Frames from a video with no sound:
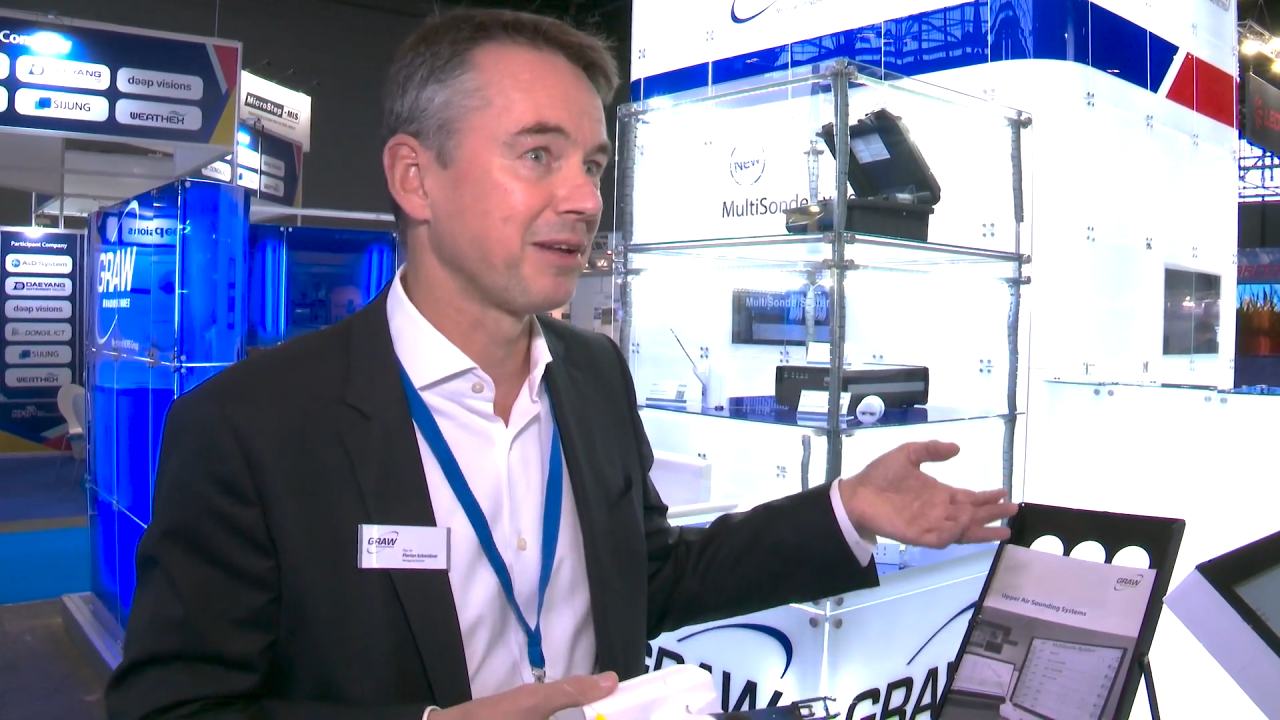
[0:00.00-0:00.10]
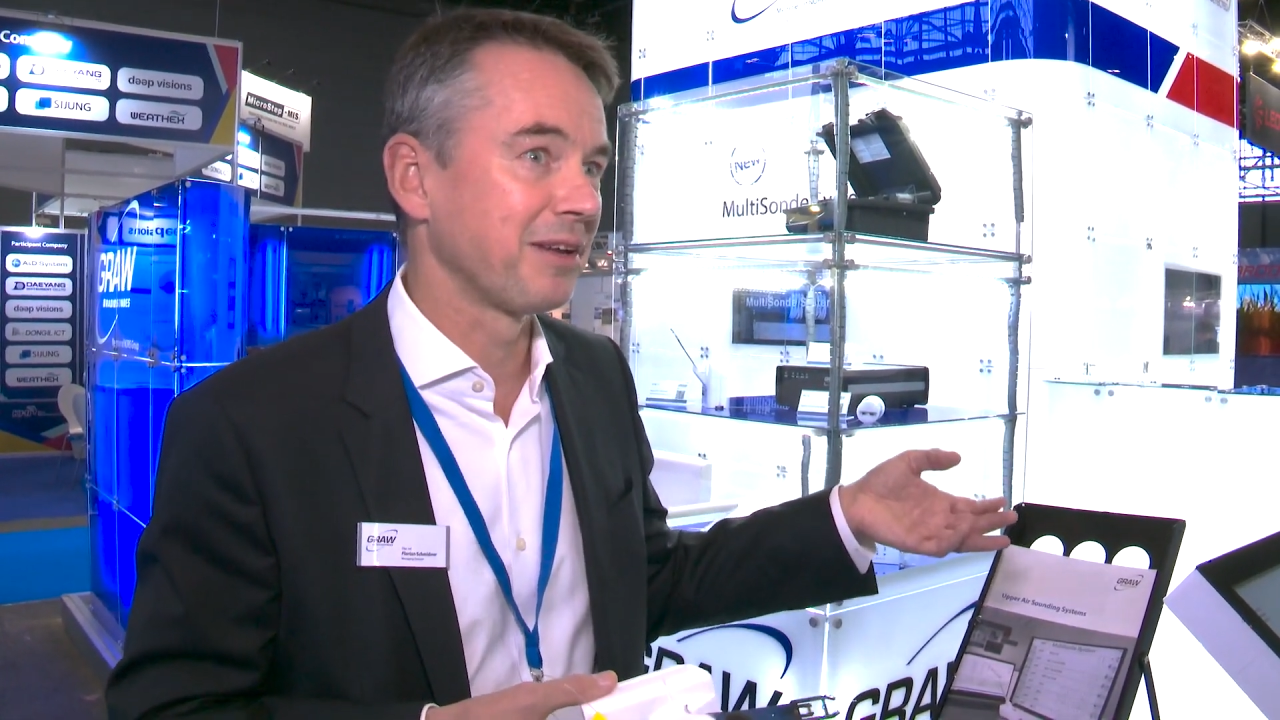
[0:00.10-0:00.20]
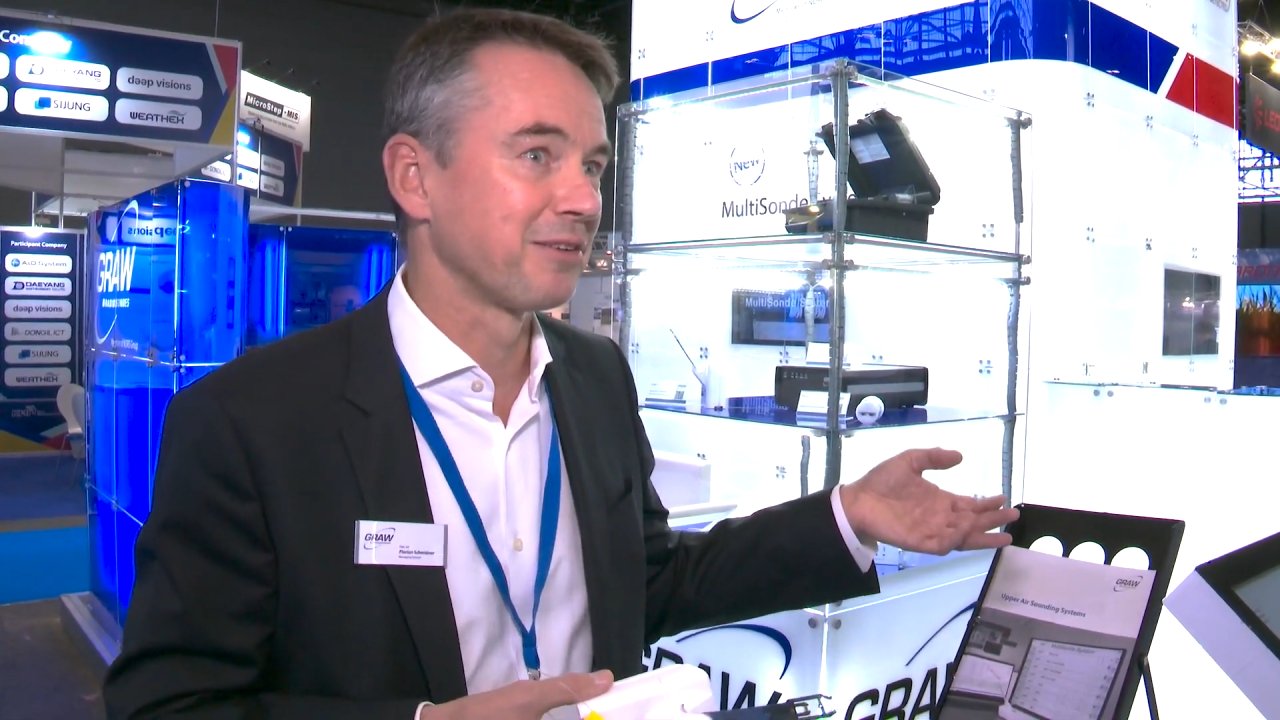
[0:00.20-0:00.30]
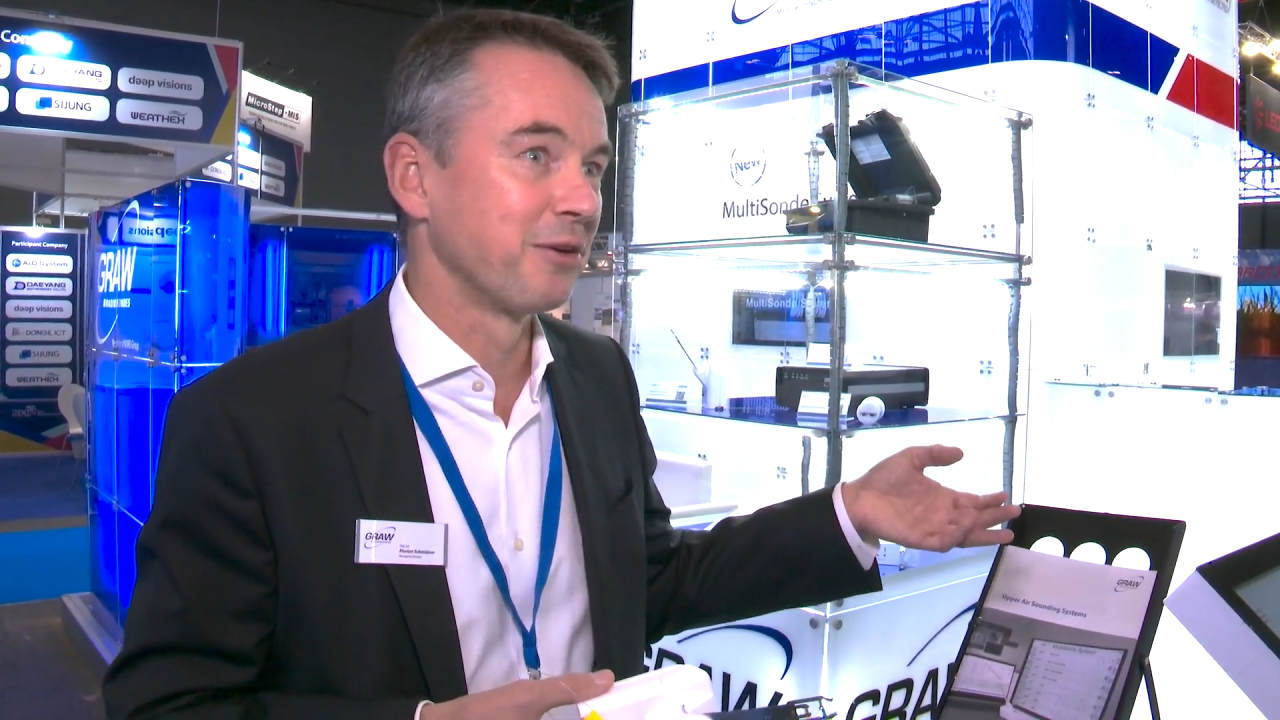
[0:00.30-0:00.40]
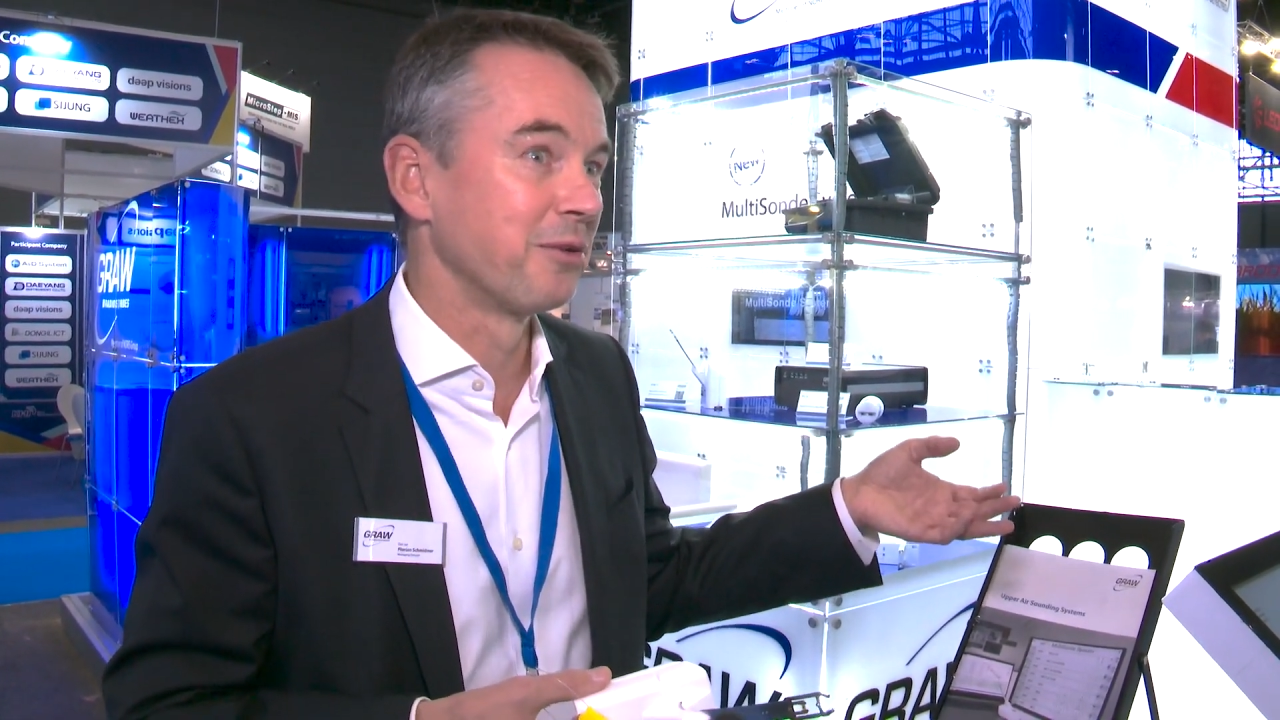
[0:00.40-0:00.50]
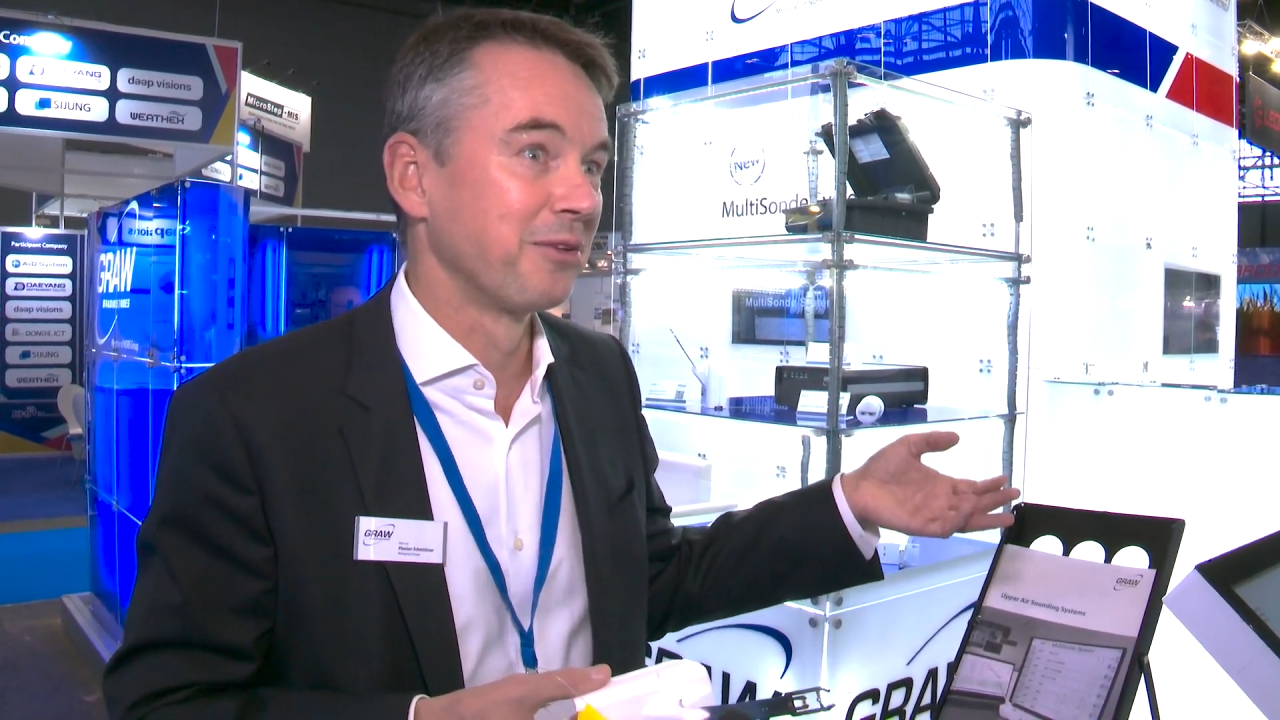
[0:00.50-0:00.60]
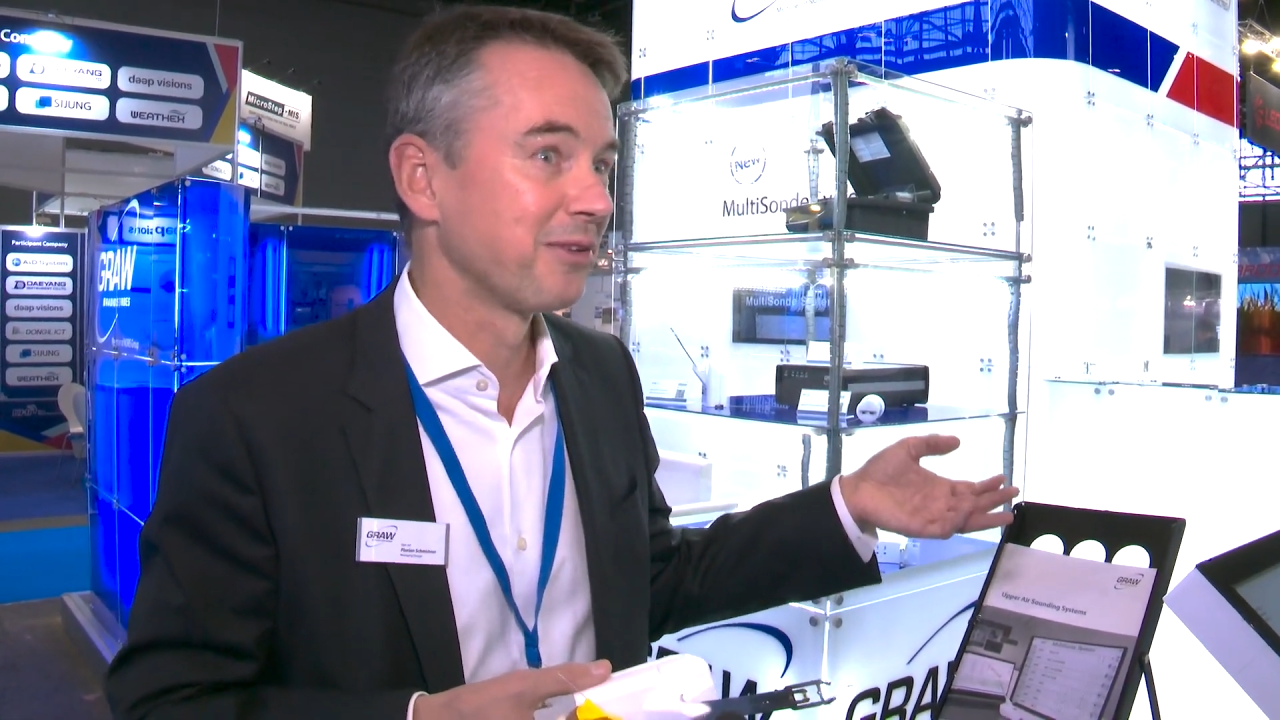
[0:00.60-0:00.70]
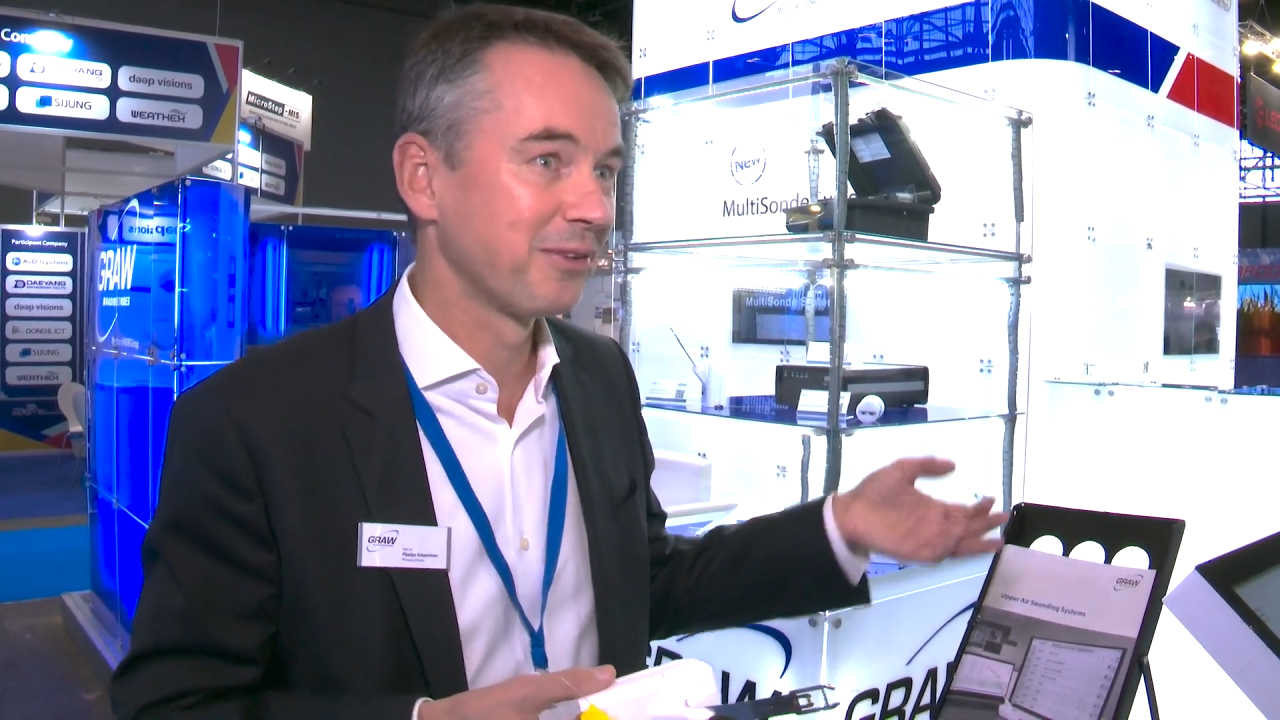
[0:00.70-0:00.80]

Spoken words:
and know